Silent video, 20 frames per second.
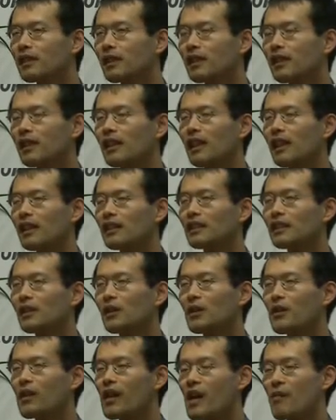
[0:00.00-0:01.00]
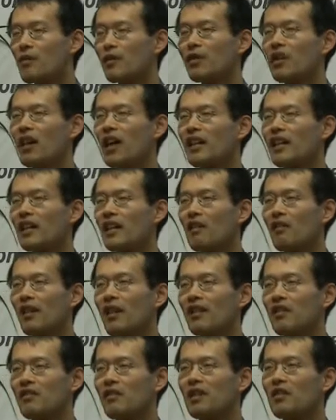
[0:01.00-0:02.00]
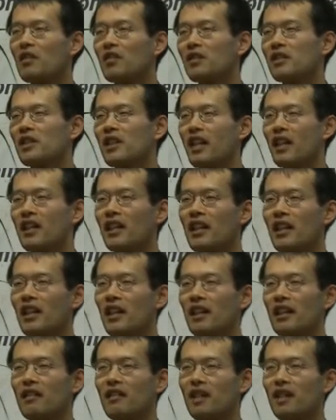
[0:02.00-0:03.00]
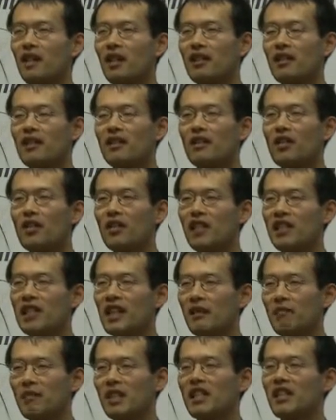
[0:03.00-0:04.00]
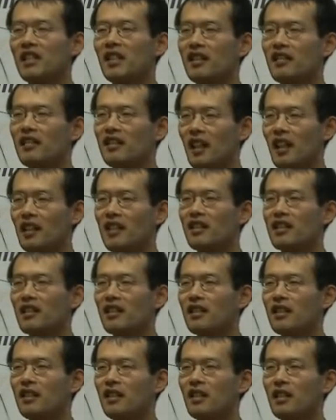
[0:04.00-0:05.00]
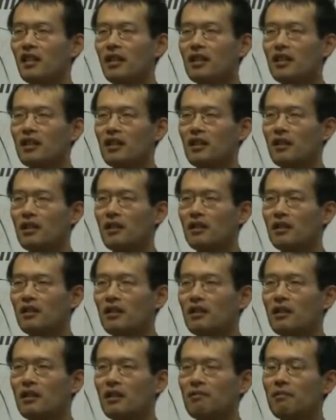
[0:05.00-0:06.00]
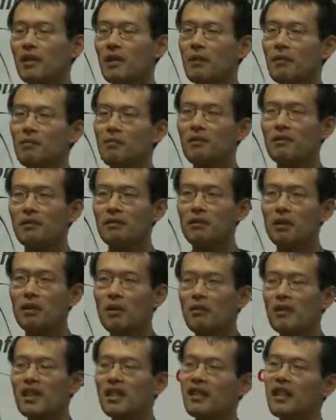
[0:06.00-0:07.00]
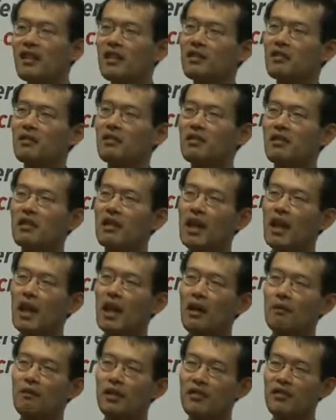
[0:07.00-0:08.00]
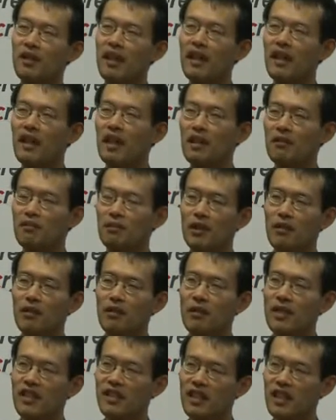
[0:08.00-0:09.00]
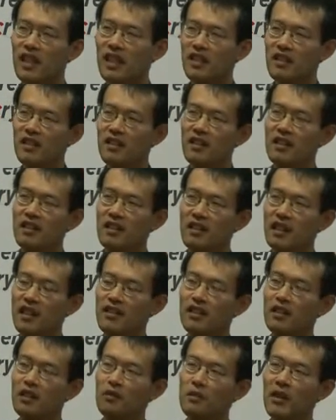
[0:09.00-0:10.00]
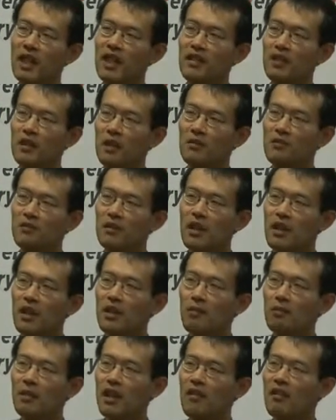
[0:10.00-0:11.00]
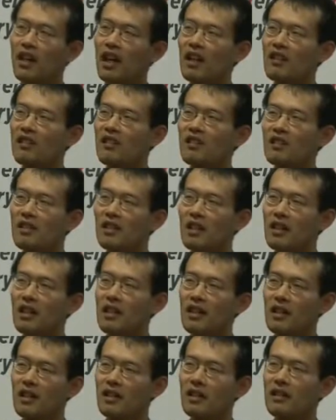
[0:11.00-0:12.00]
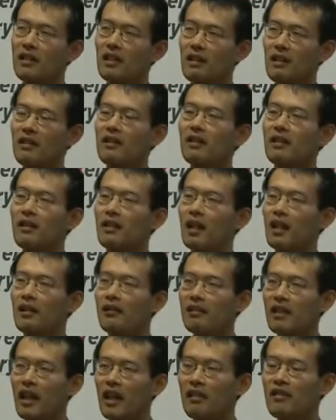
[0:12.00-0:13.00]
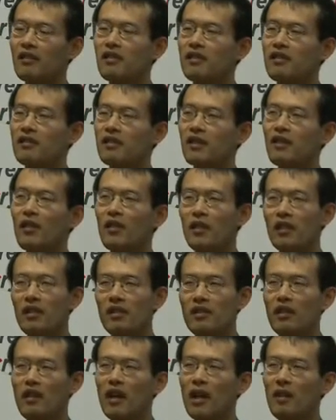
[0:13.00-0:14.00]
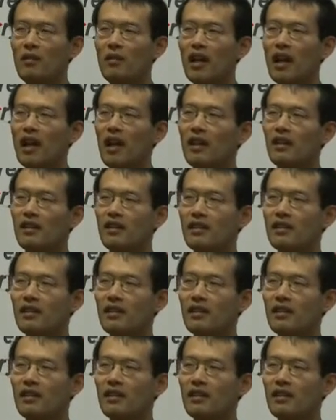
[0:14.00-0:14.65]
Yeah, so we have no idea when we consider the non-deterministic case. So maybe probabilistic probabilistic Gaussian operation may work. And yeah, we don't have a